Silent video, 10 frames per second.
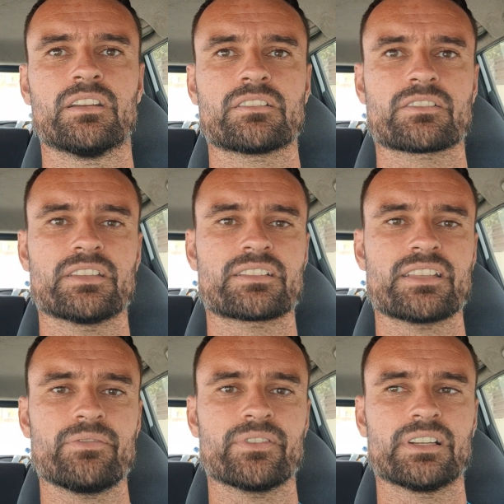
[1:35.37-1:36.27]
So there's
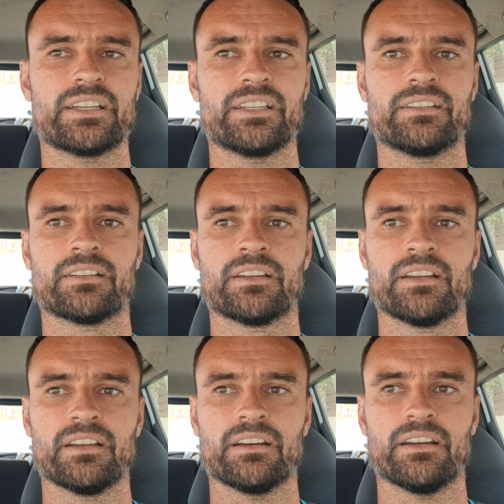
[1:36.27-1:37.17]
definitely
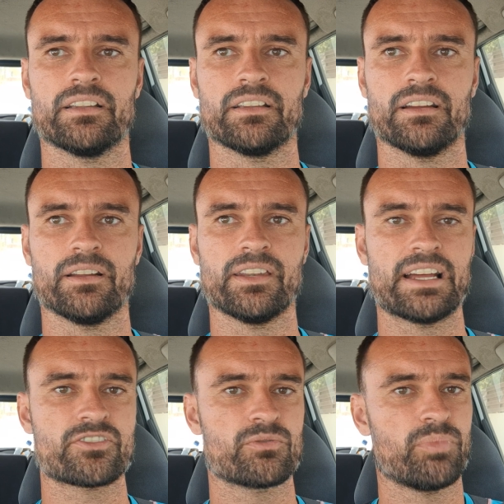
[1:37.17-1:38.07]
a
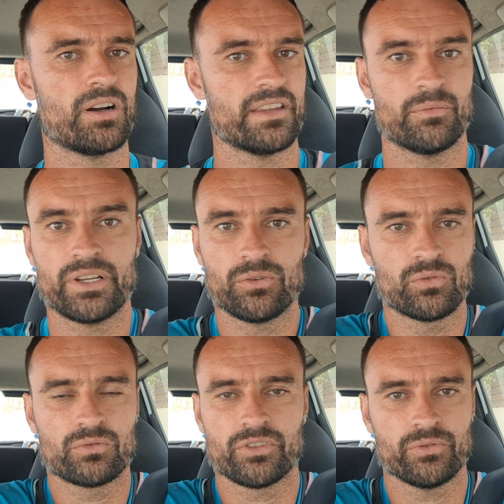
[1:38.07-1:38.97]
natural part that we
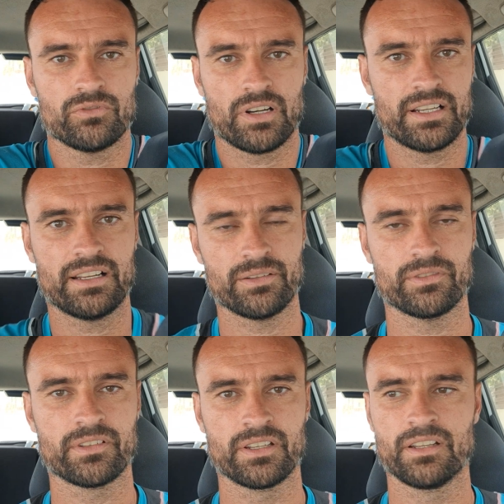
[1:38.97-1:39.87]
all do, right? And